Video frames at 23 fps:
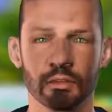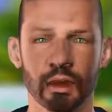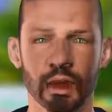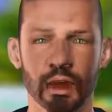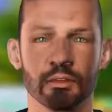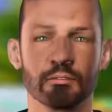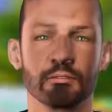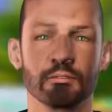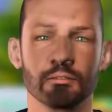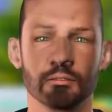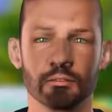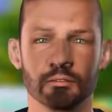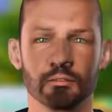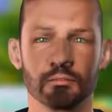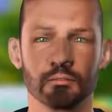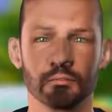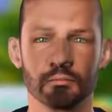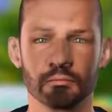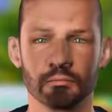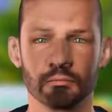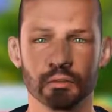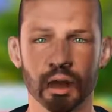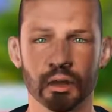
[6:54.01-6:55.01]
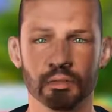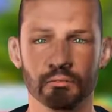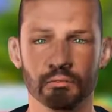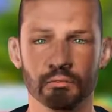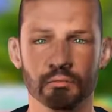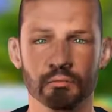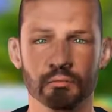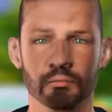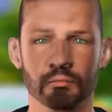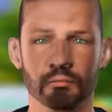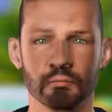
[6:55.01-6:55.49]
And that
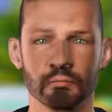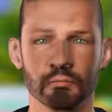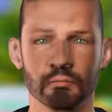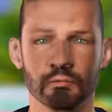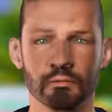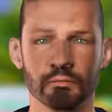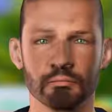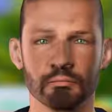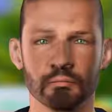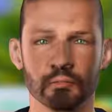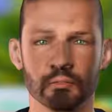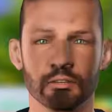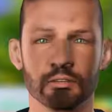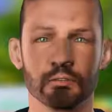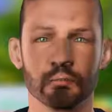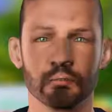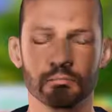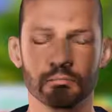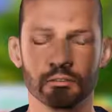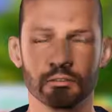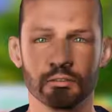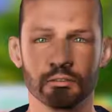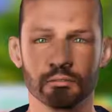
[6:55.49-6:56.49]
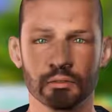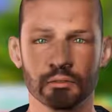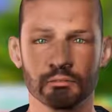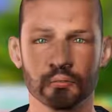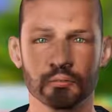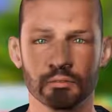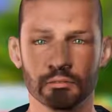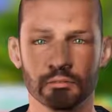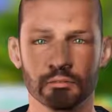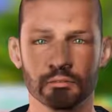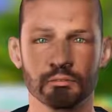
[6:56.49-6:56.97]
coincides and in line with every
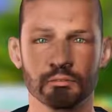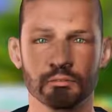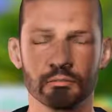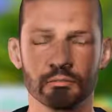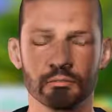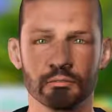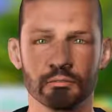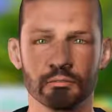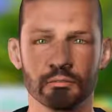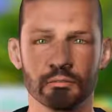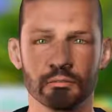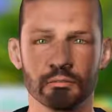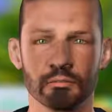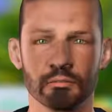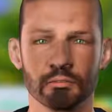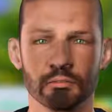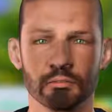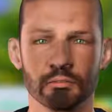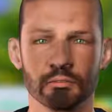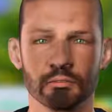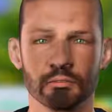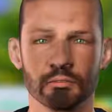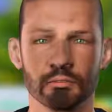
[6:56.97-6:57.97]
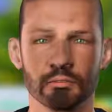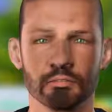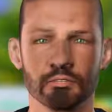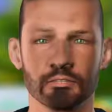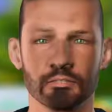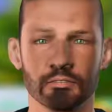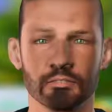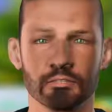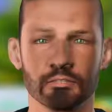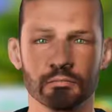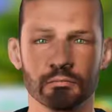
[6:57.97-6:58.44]
prophet and messenger and makes
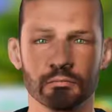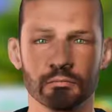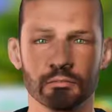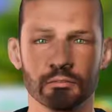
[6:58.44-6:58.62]
sense.